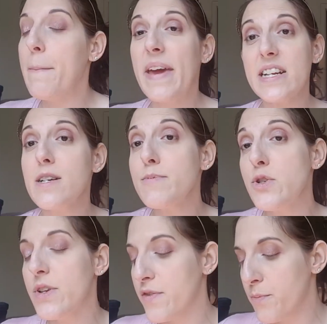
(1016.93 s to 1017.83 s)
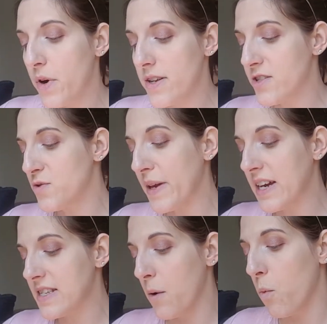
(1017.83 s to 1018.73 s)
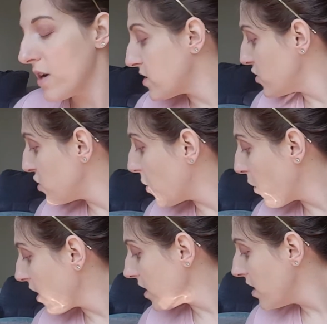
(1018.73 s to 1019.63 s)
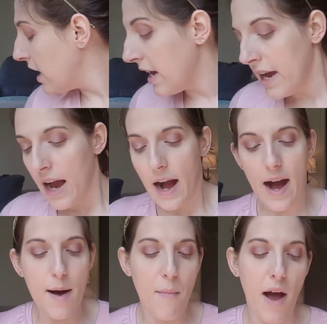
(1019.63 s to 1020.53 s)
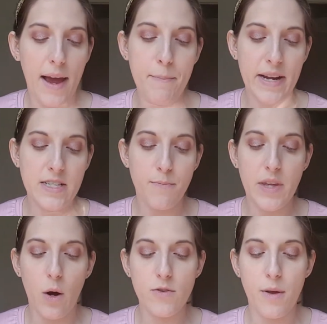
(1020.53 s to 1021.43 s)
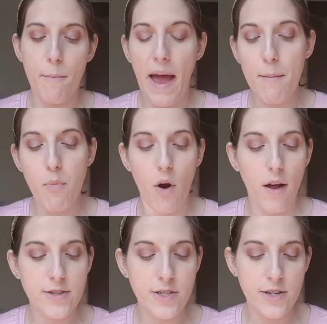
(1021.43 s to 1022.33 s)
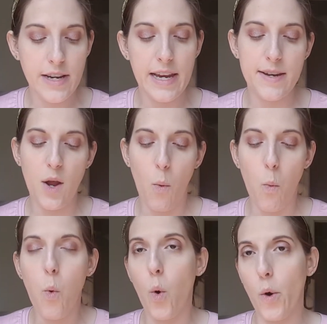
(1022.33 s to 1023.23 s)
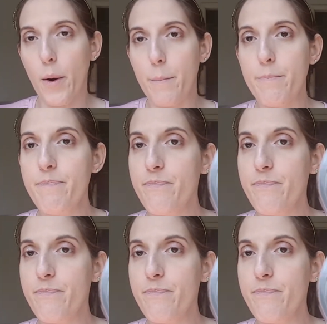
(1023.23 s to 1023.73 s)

picked up two different bronzers because I wasn't sure. I picked up the Ulta Matte Bronzer in Warm,